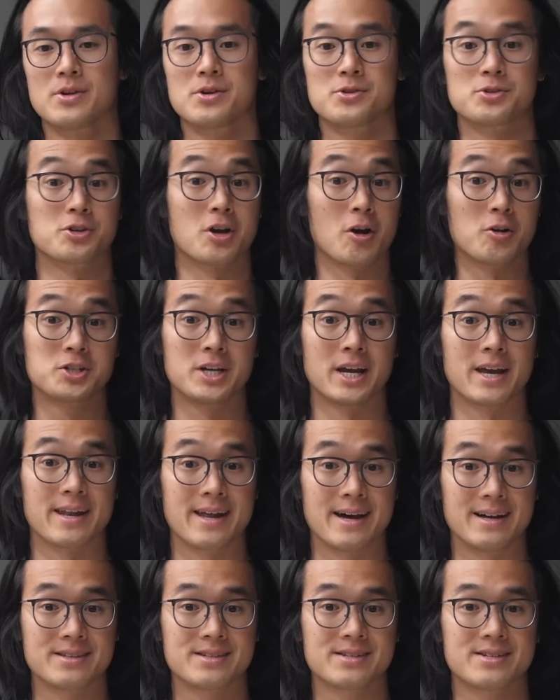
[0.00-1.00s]
So go check it
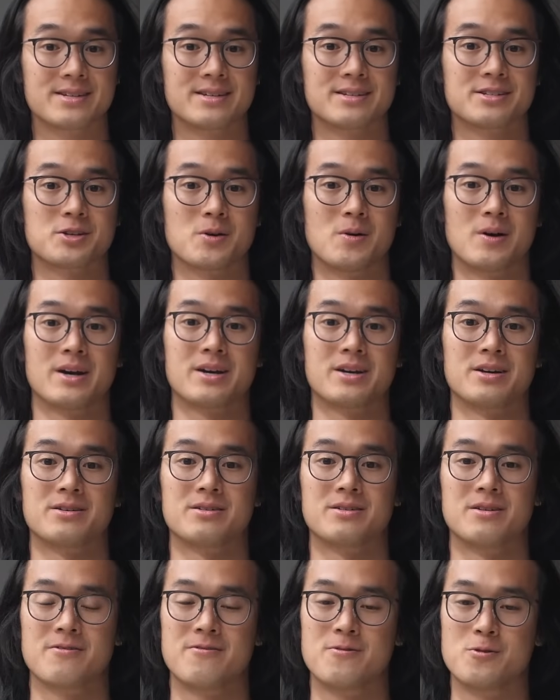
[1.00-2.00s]
out so I
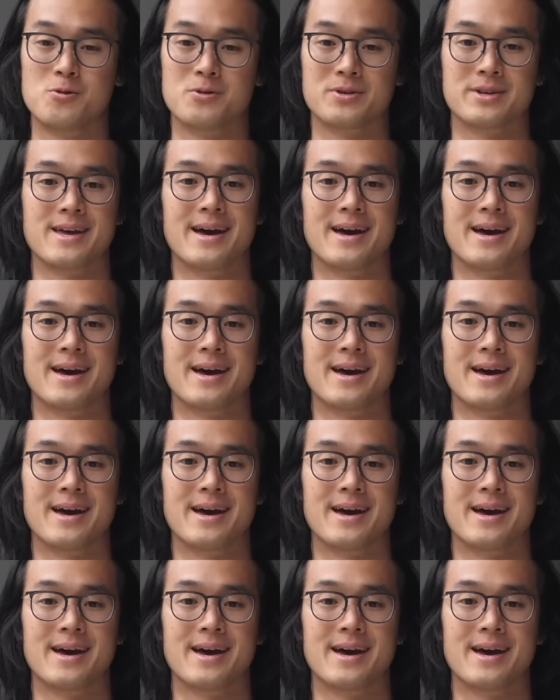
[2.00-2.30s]
can afford